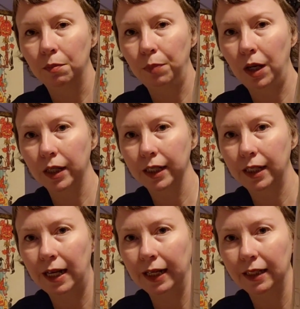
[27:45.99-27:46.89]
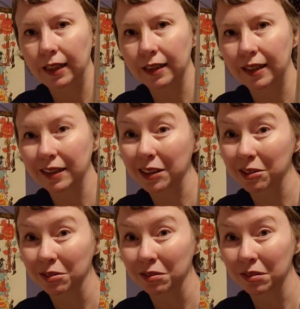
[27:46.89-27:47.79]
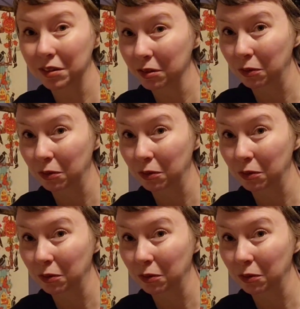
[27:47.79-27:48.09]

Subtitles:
pocket lining that I used